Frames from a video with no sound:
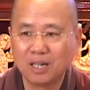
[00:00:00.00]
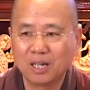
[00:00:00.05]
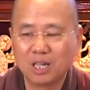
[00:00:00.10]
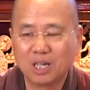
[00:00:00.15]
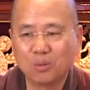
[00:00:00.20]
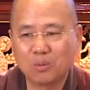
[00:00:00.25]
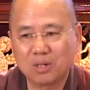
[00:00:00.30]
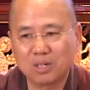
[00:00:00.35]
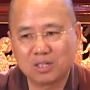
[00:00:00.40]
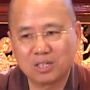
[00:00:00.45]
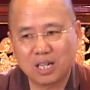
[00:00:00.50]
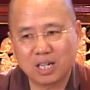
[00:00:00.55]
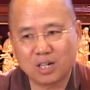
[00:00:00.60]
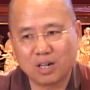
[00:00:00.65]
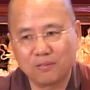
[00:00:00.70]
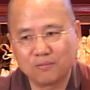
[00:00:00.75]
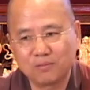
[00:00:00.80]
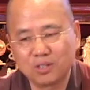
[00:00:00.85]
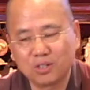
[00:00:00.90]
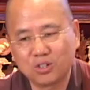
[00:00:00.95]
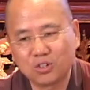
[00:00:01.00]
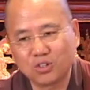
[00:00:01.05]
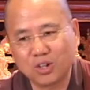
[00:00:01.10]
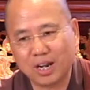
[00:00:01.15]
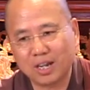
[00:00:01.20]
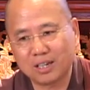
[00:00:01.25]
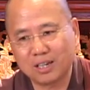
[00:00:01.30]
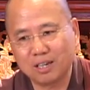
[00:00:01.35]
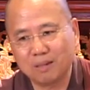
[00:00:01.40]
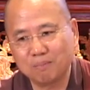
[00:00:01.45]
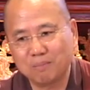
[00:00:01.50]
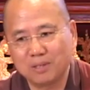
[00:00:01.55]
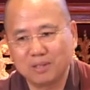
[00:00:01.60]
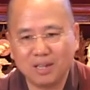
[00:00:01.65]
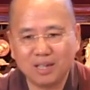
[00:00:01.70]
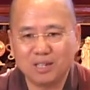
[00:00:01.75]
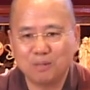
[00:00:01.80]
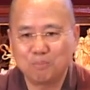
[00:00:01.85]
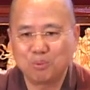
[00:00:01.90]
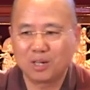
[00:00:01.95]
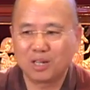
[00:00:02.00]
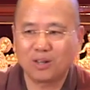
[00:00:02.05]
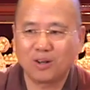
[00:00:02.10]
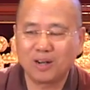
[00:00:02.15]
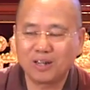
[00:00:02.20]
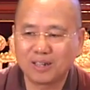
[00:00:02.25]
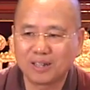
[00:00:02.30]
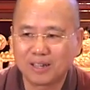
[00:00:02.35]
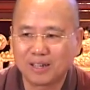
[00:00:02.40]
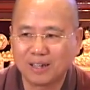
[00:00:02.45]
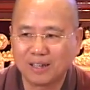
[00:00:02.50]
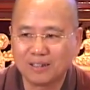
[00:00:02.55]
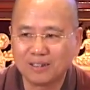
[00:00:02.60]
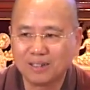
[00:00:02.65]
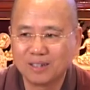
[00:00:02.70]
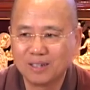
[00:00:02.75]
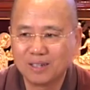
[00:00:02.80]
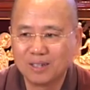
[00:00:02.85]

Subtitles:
He wants to take off this jacket, but then he put it on again.